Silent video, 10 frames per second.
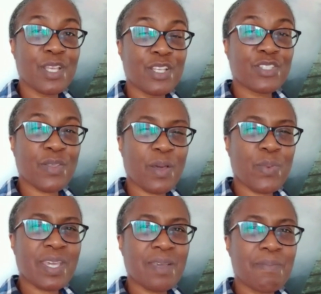so that
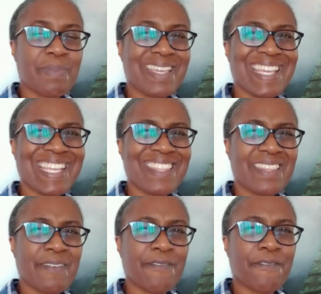we can be in
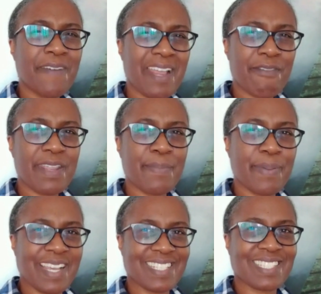the very
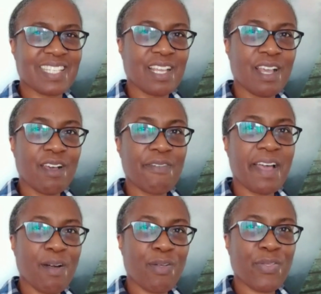best of
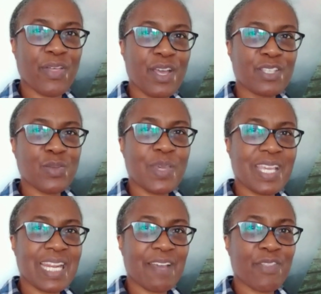health, so we
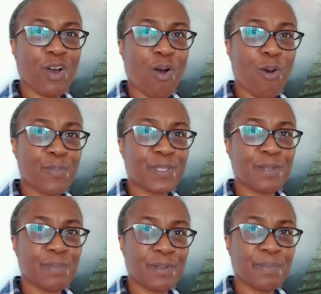can have the
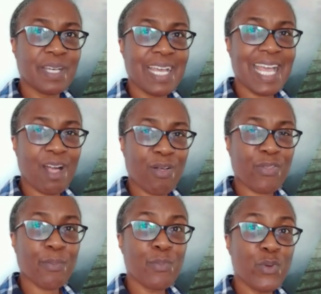optimum
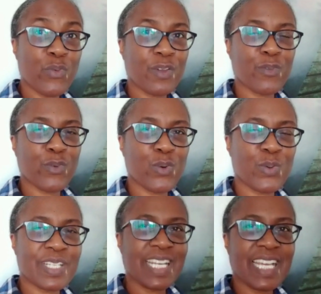health moving
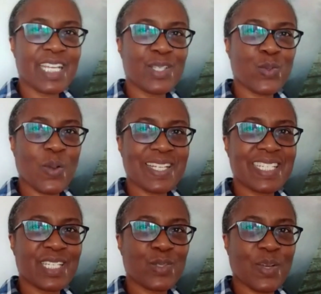forward in
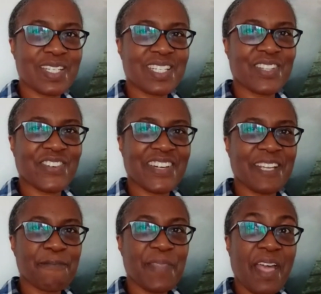2023.
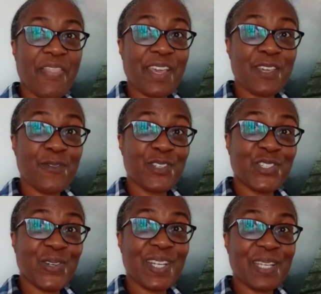Thank you for
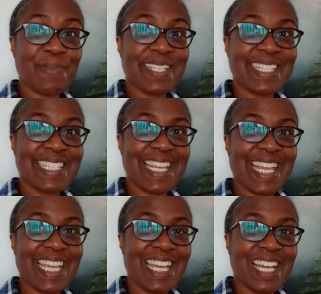joining me
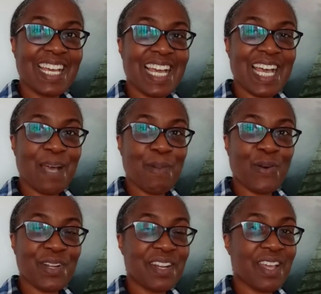today
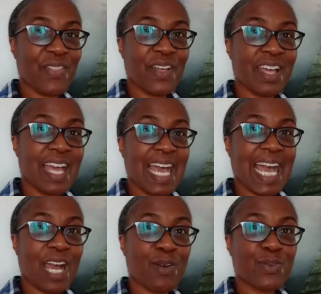on another
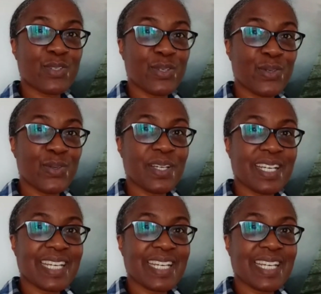how to